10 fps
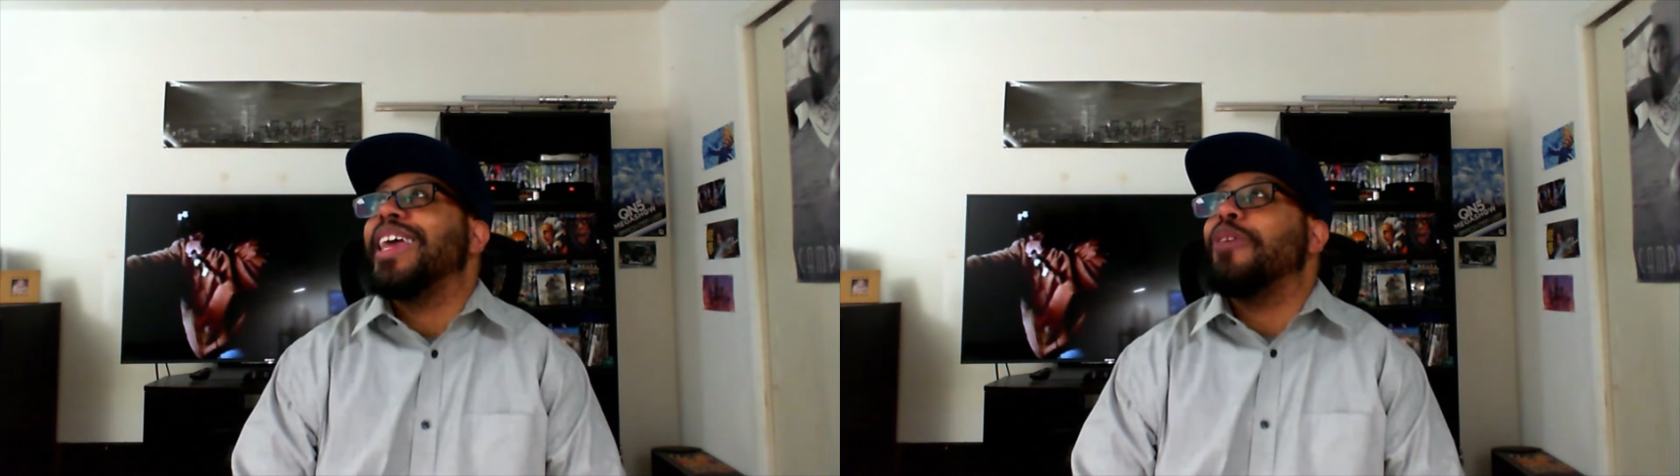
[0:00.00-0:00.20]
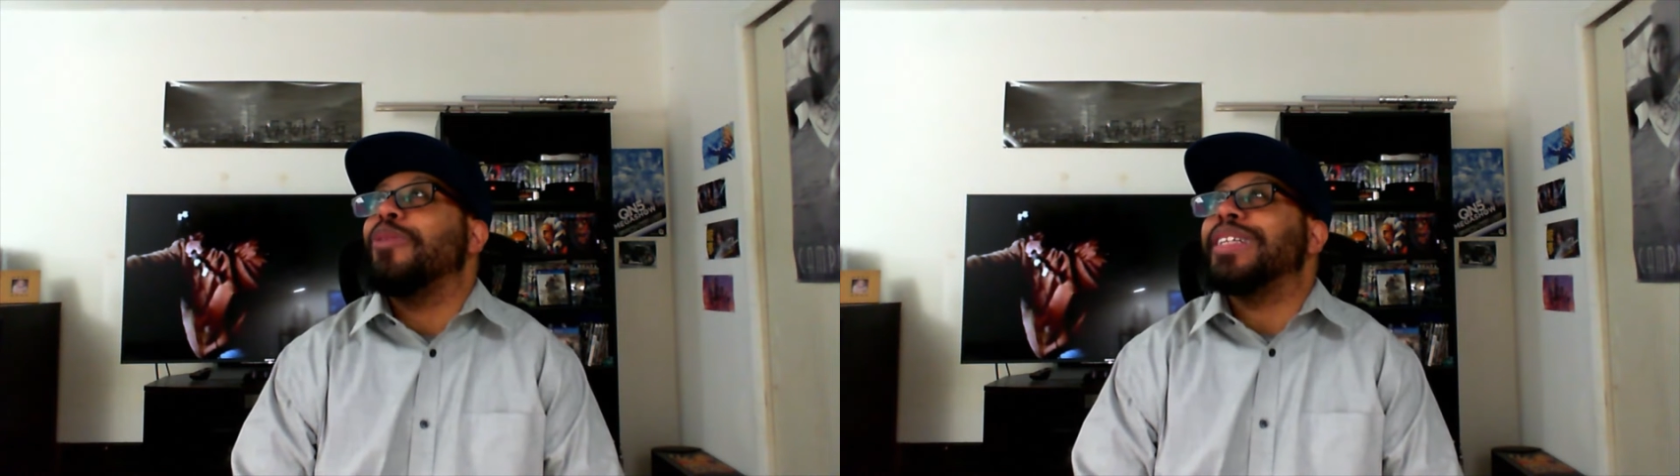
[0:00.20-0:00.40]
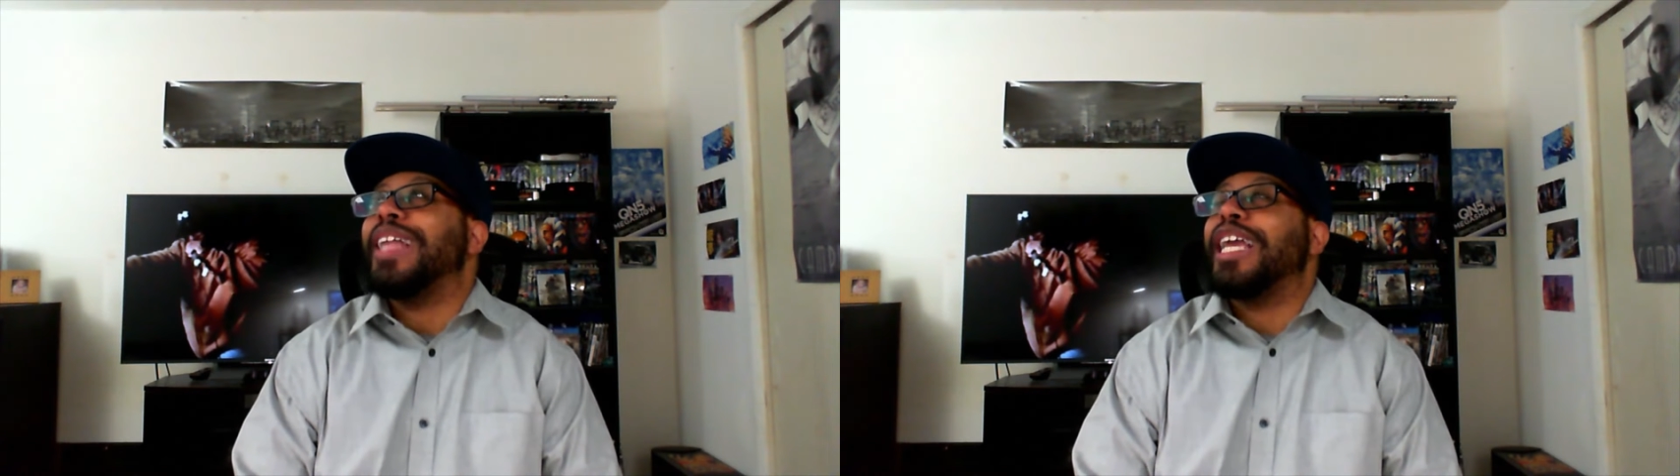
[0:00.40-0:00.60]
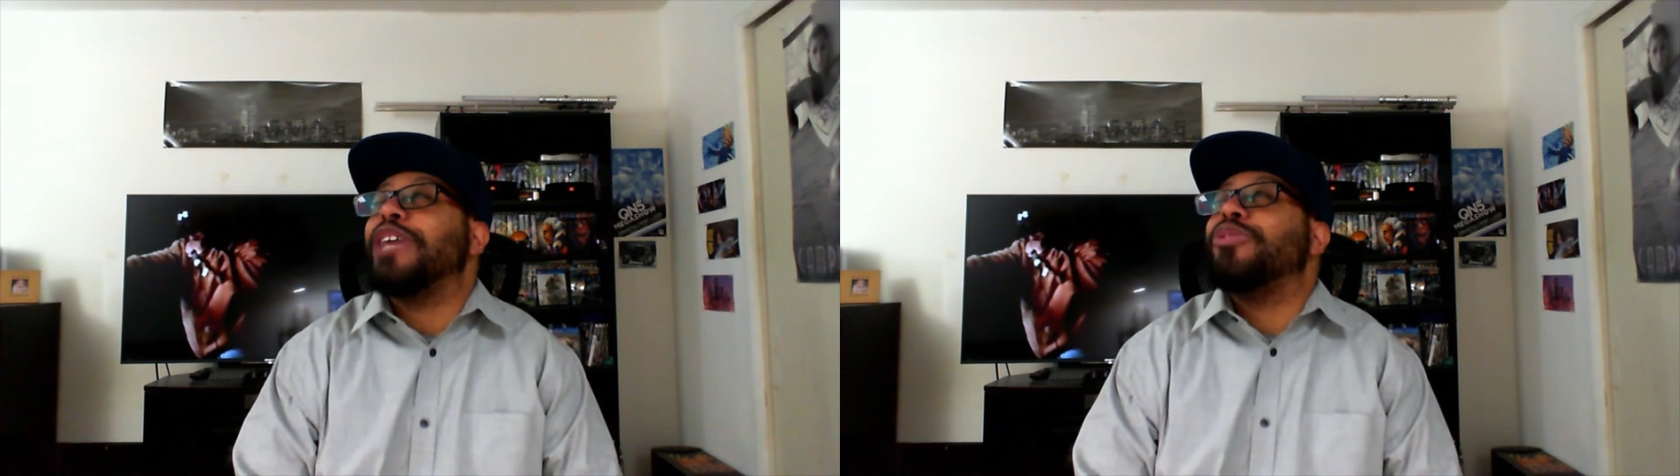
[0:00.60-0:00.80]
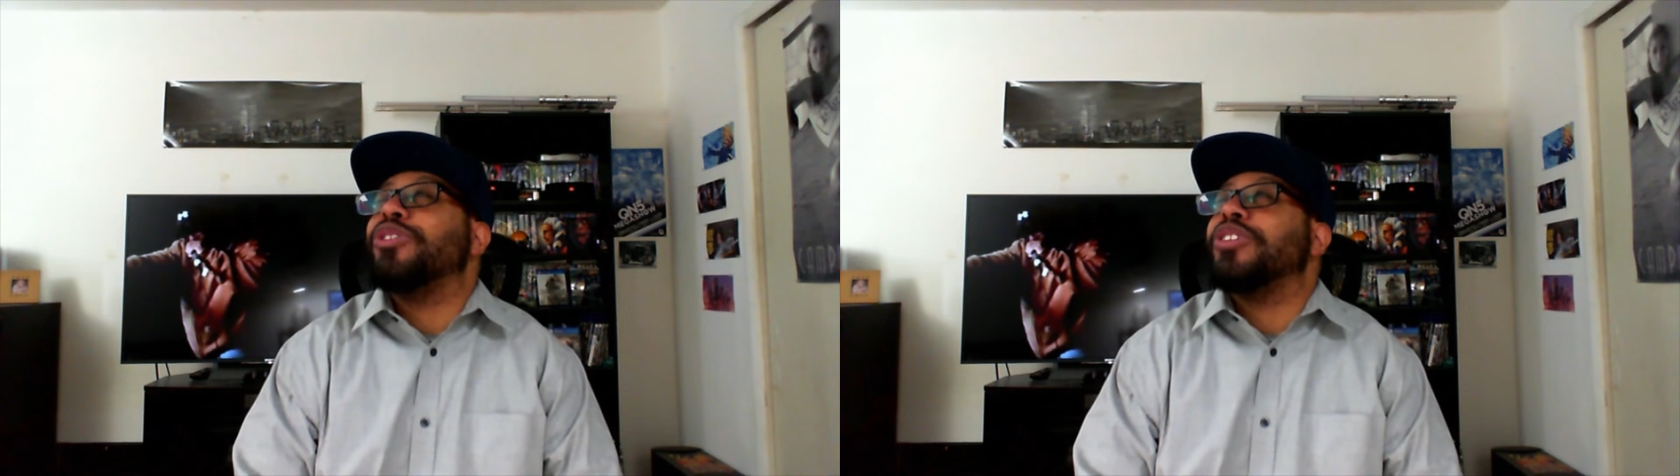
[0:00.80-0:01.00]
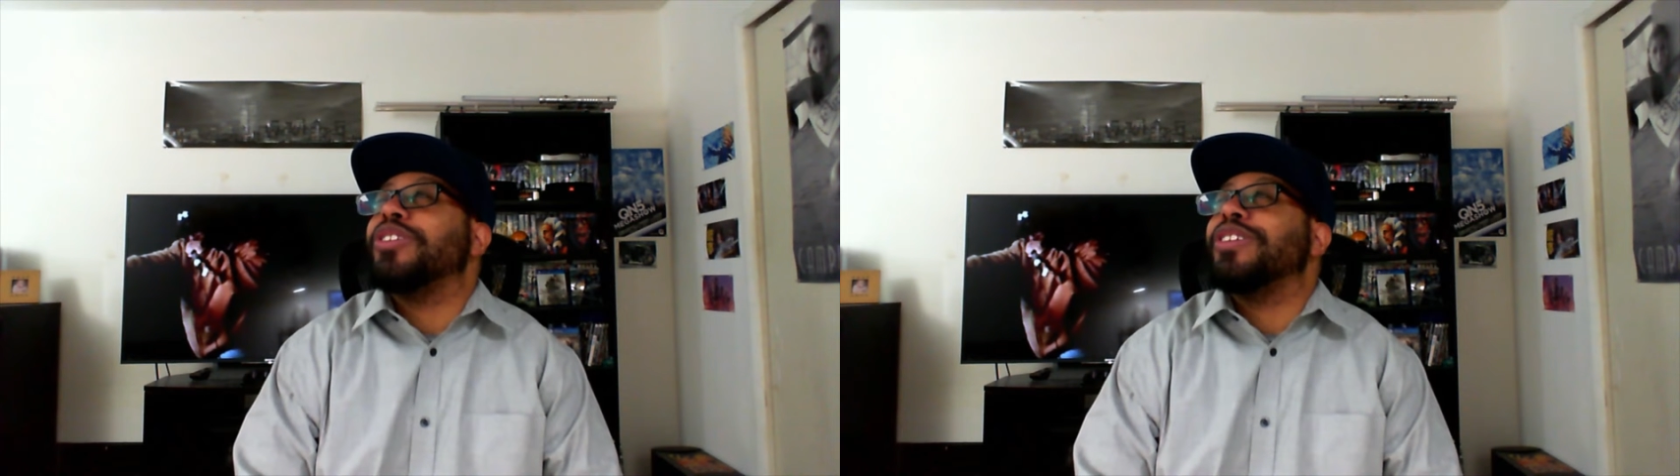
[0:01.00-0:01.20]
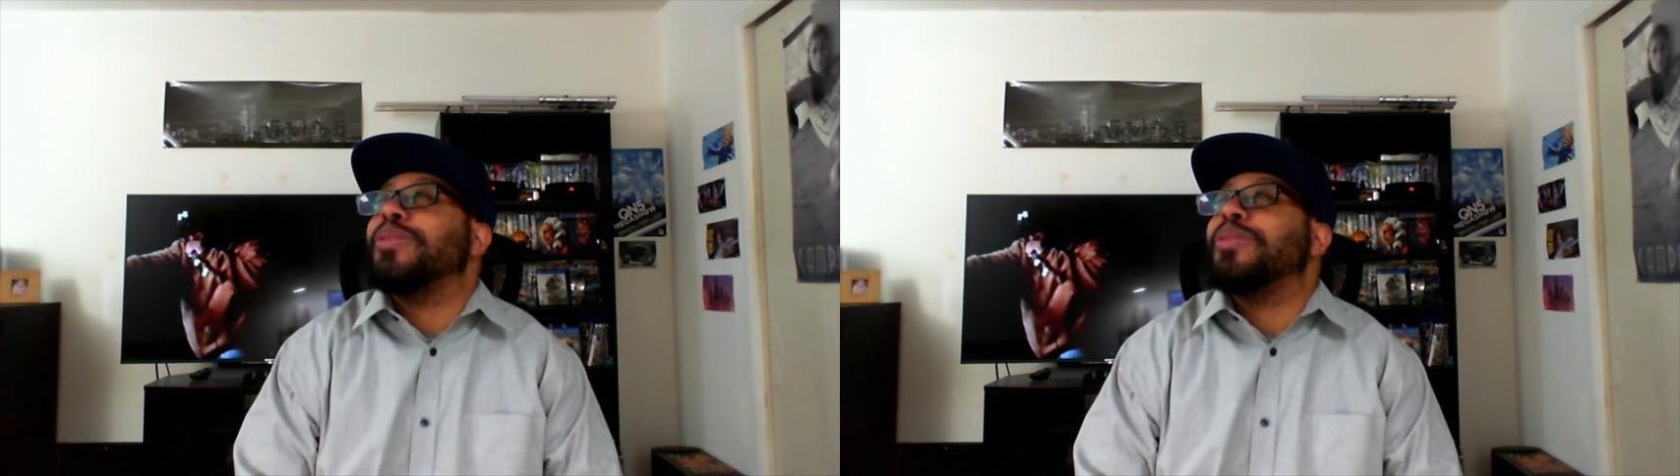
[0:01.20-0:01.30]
it wasn't like it was